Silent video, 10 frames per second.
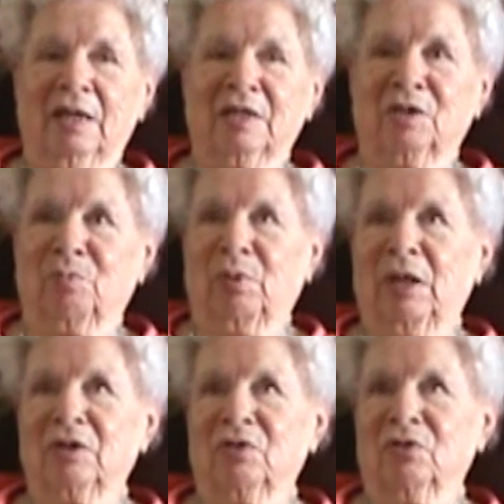
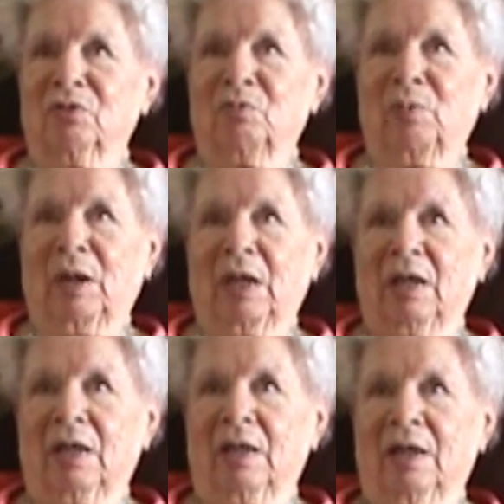sponsored
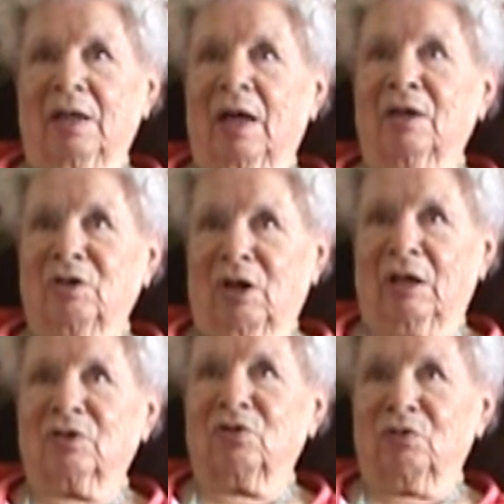by a
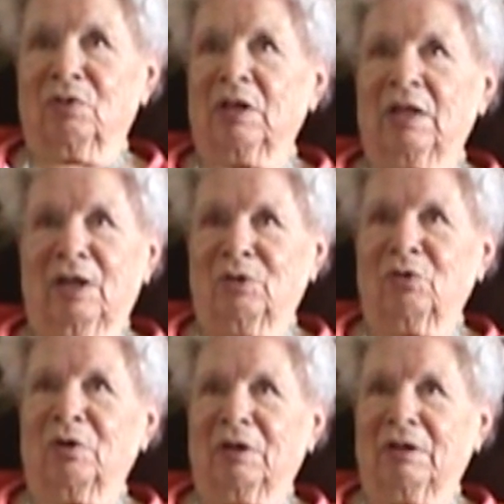doctor in
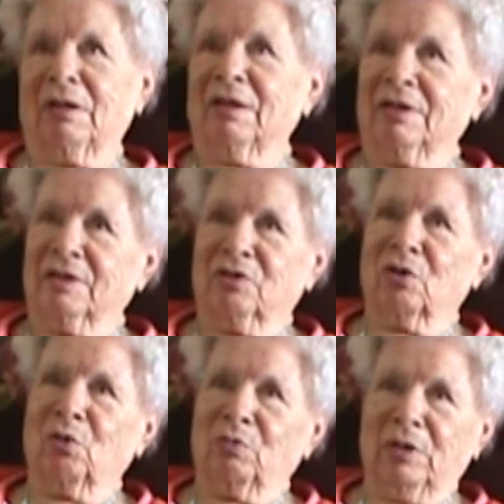Enderlin.
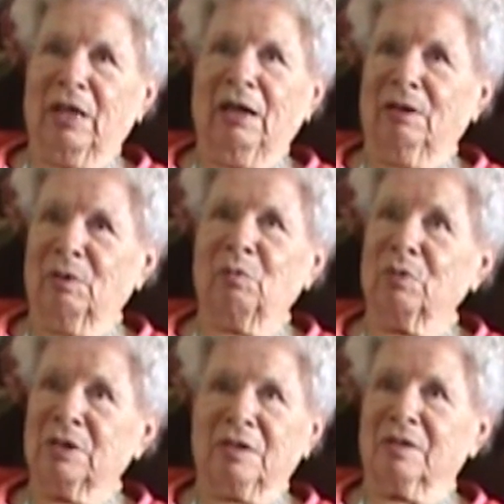So, yeah, it
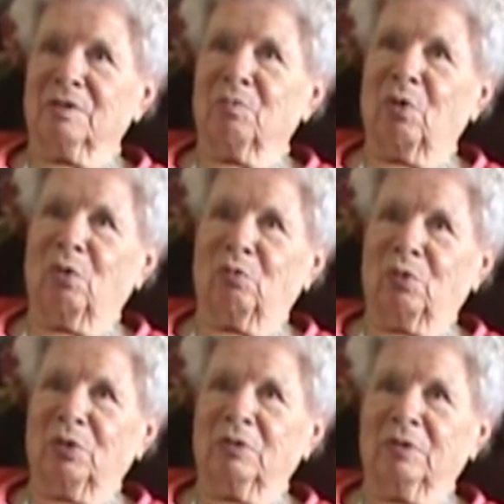was a small
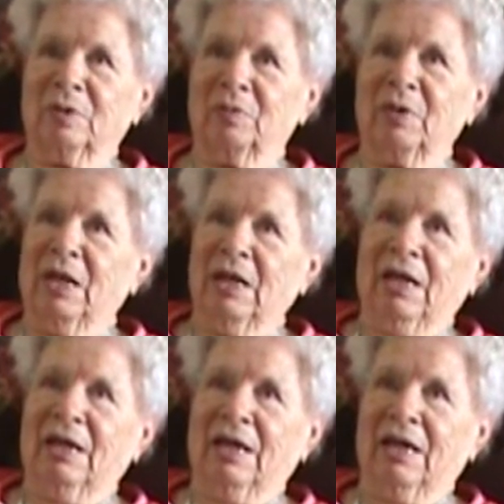world. Okay.
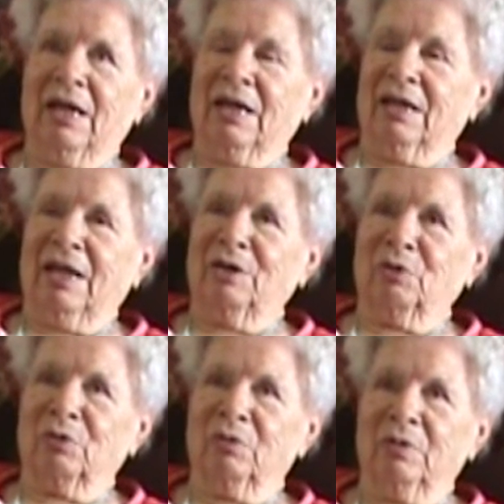
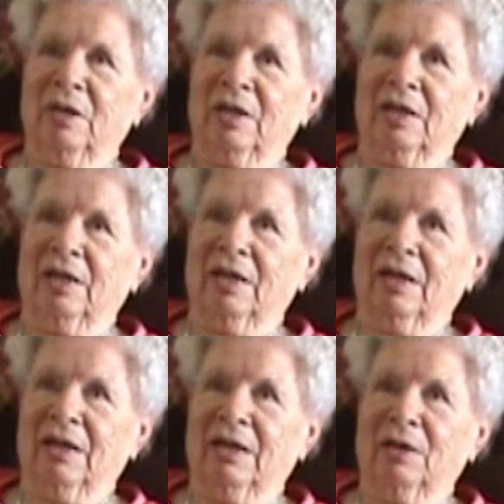Later,
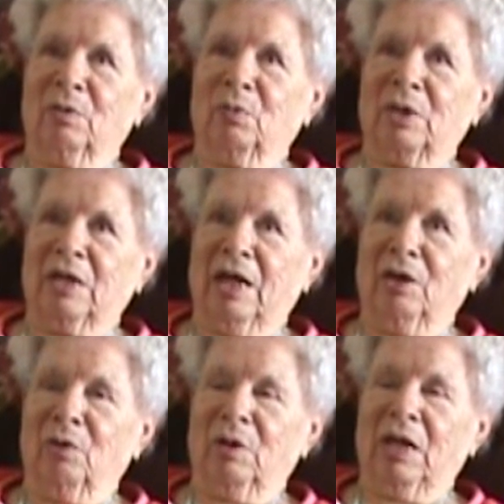when
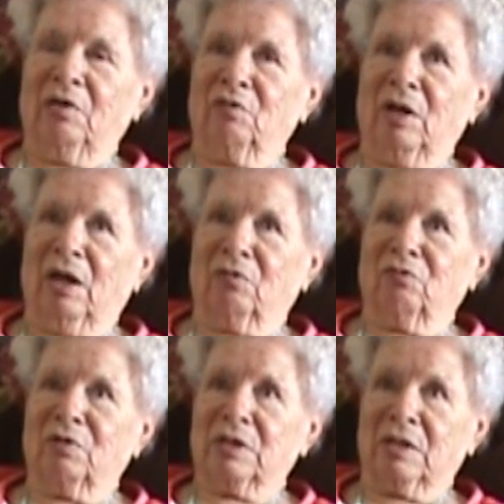Gary uh,
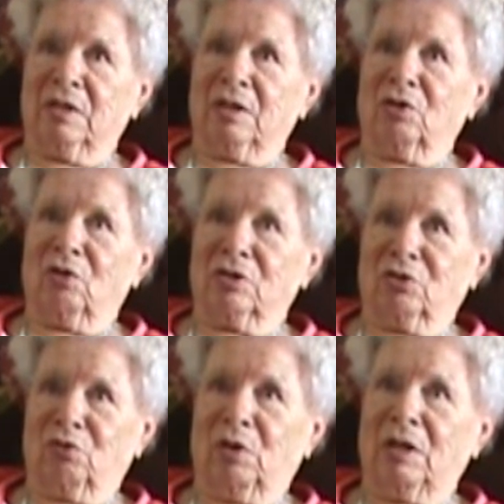visited
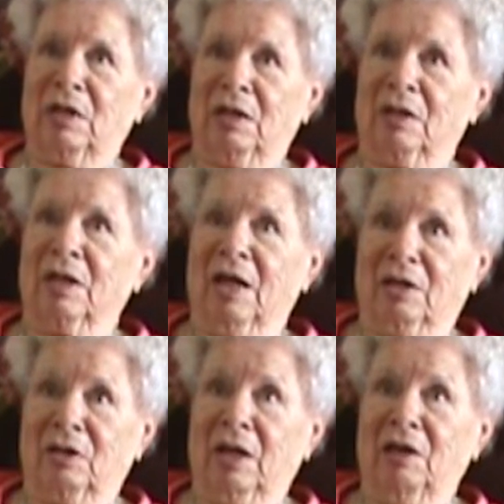Australia
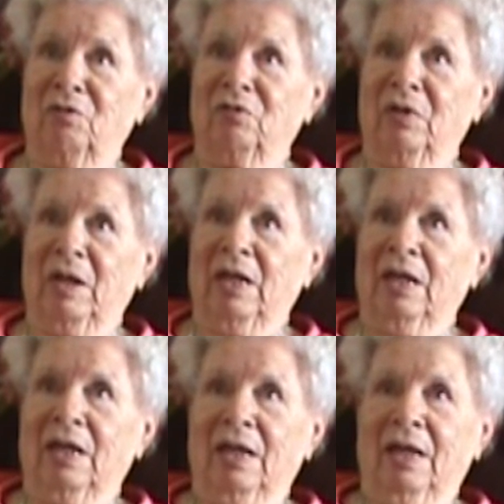on leave,
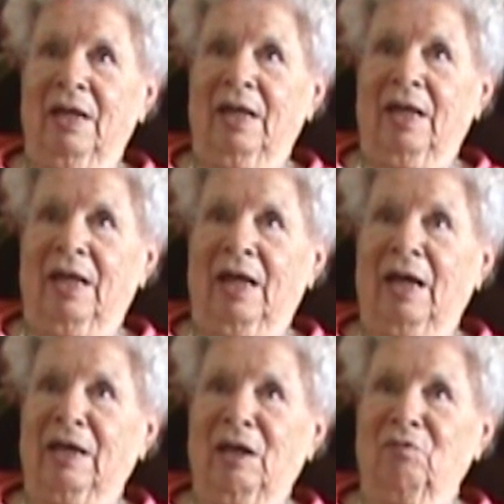
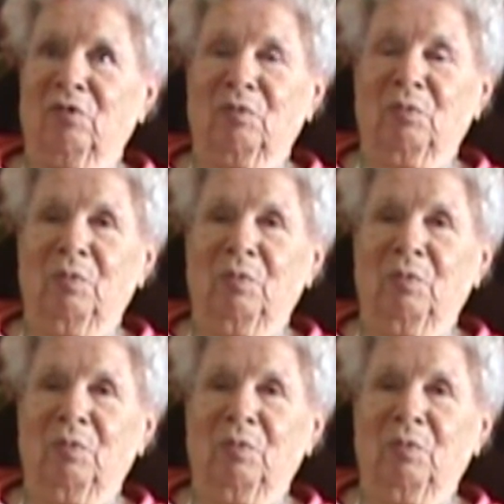I gave him